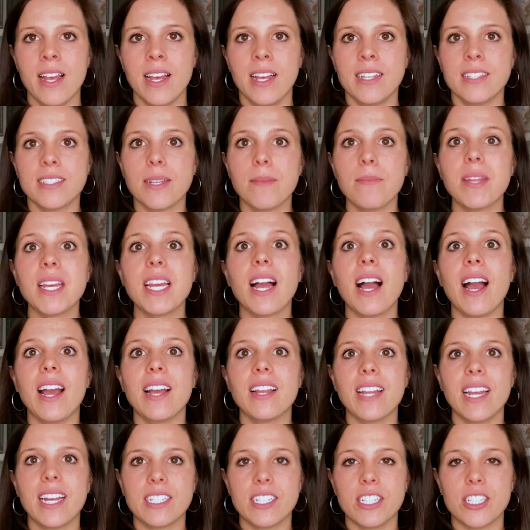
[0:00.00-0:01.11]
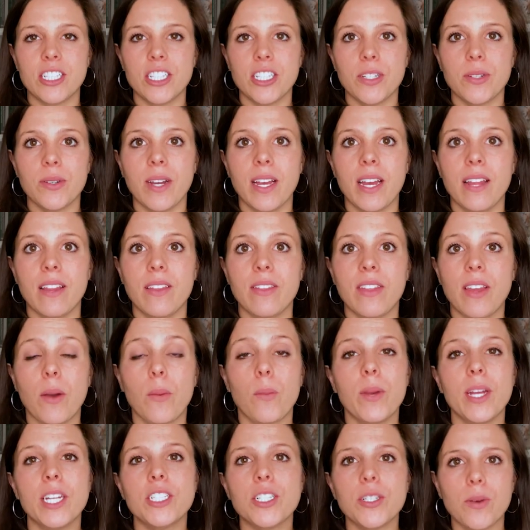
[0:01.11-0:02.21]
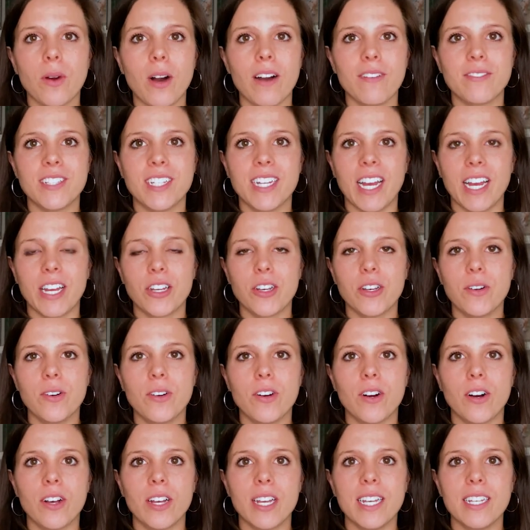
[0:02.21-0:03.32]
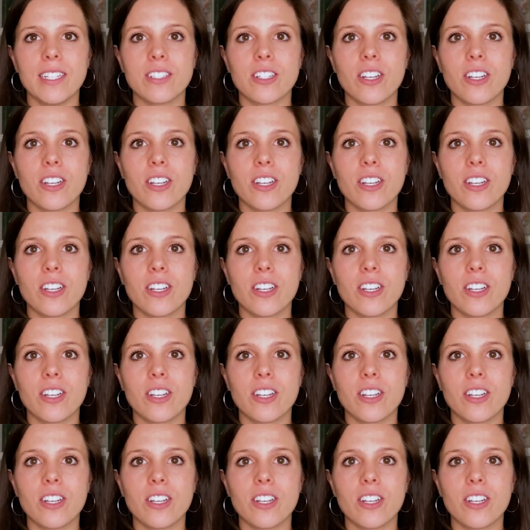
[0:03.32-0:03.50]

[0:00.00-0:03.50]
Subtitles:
Something I like to do and that we do often at Google is